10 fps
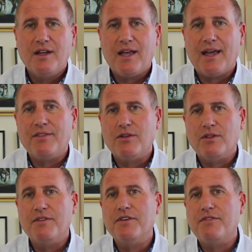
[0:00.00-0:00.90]
and
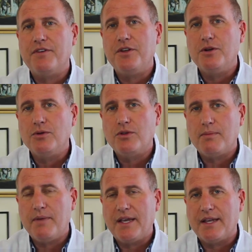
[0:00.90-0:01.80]
delivered for you to
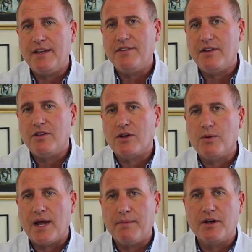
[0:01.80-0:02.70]
make it easy to
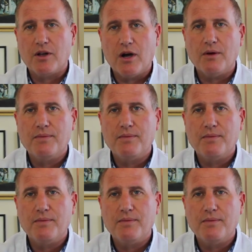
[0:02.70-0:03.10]
grab and go.